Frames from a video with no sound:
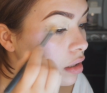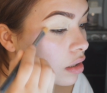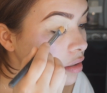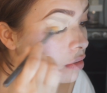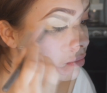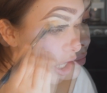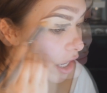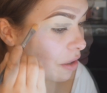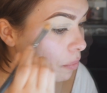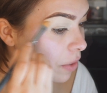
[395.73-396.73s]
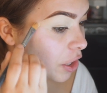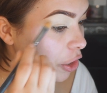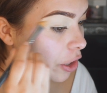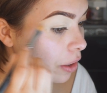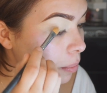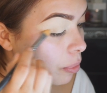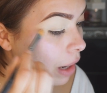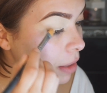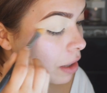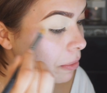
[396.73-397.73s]
And make sure when you're
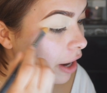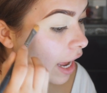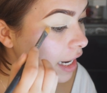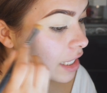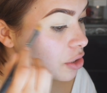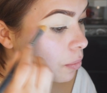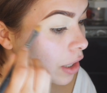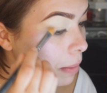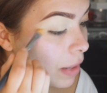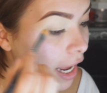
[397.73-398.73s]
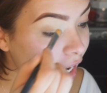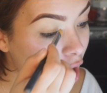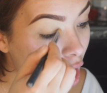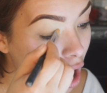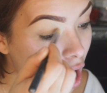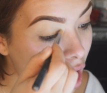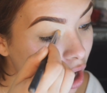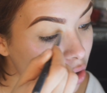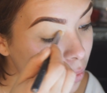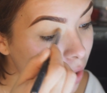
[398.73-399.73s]
priming up your eyelids, you want to apply it
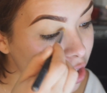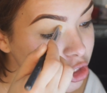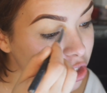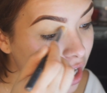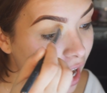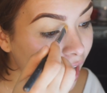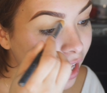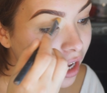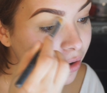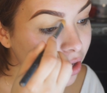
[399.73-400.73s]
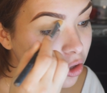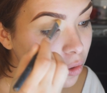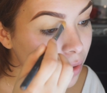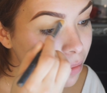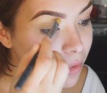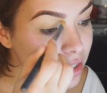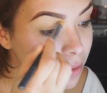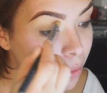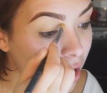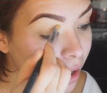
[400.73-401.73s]
all around your eye area. You don't want to
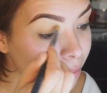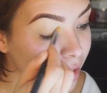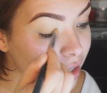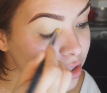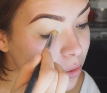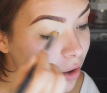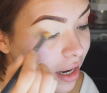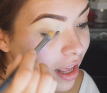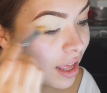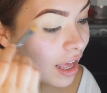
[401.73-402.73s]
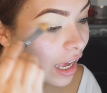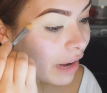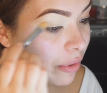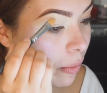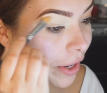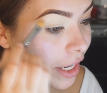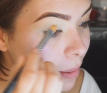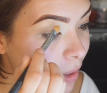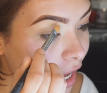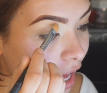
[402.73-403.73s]
miss a part because you want everywhere you're going
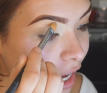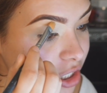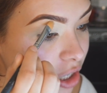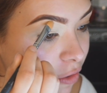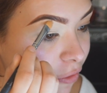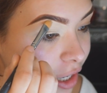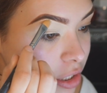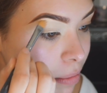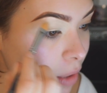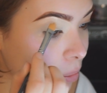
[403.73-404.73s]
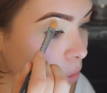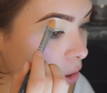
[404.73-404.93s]
to apply eyeshadow for it to be